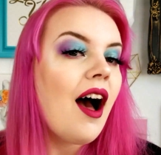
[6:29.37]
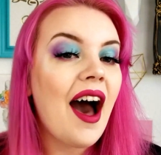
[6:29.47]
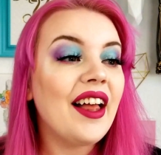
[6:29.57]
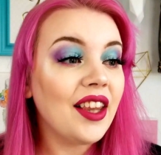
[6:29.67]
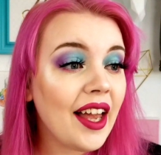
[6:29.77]

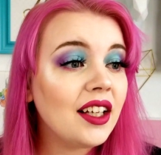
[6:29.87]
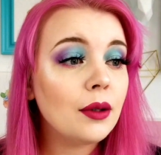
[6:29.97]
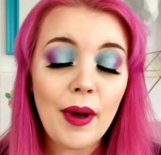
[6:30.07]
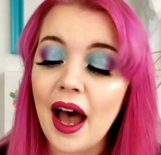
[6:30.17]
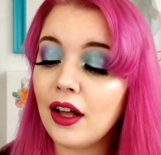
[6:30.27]
I like the
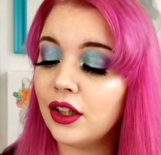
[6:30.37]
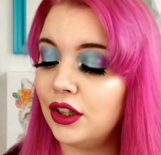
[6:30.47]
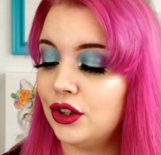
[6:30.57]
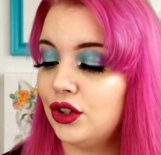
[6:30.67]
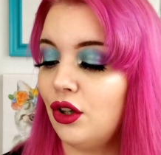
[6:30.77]

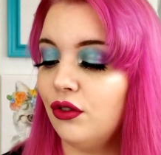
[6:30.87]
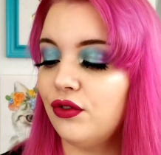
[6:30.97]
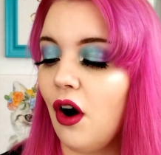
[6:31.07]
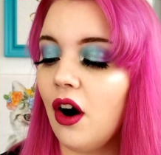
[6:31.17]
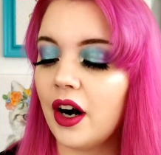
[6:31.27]
palette so
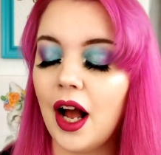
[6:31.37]
far.